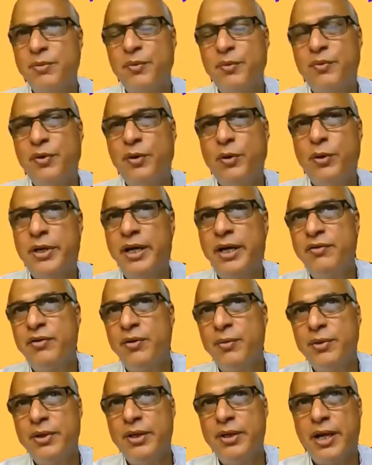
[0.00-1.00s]
So Javed sir,
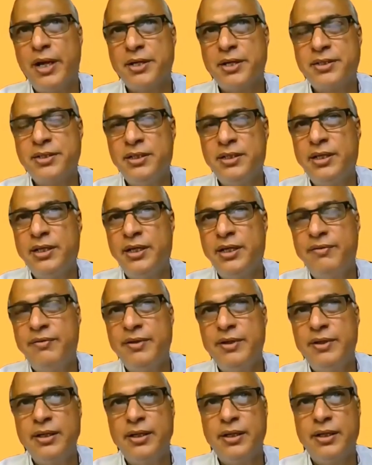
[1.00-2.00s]
if we look at from the
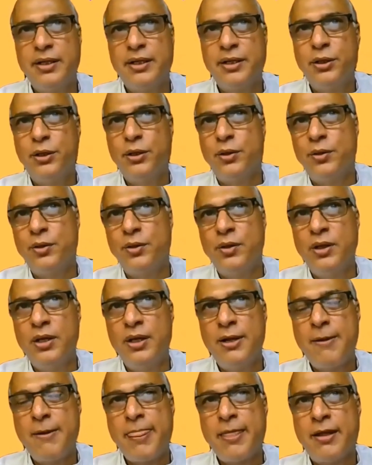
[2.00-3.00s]
national level,
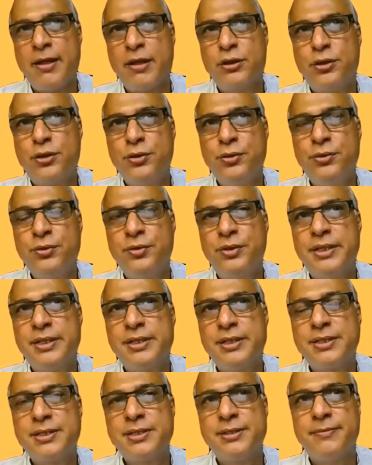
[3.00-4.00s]
through
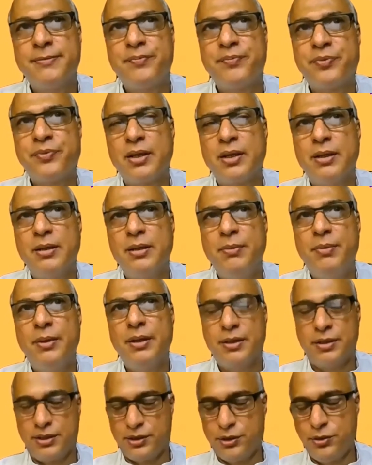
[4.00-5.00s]
this,
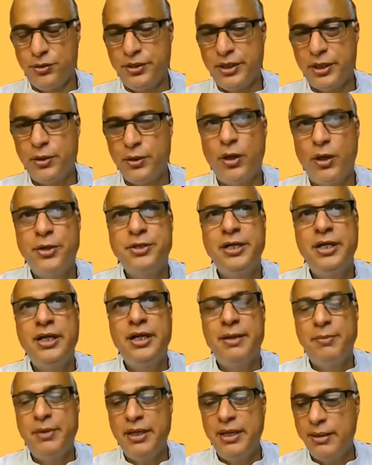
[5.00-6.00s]
through technology,
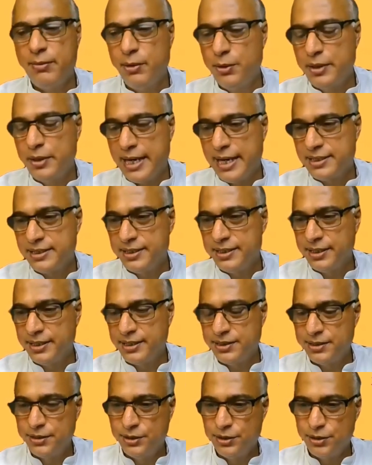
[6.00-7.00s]
being able to access
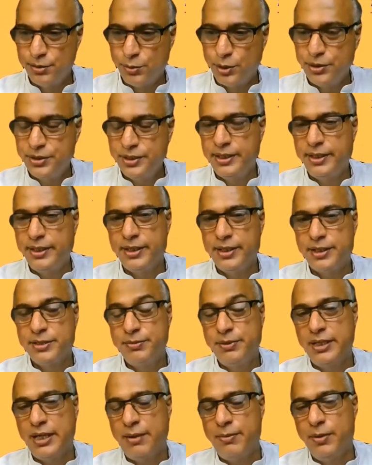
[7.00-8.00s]
the remote areas, being
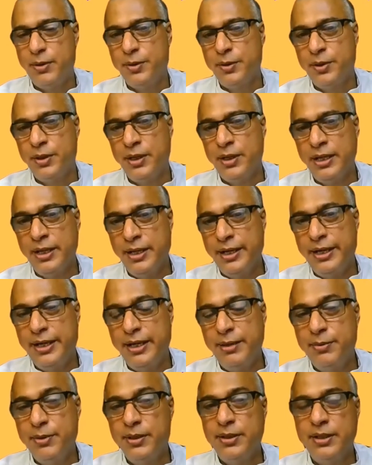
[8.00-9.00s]
able to
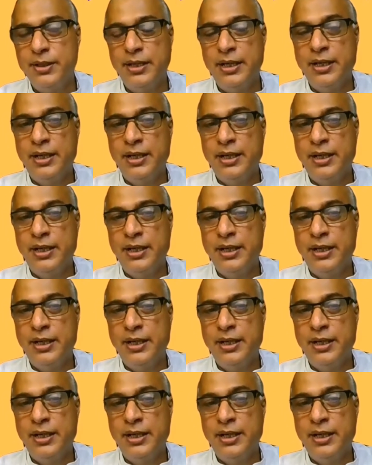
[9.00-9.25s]
enable,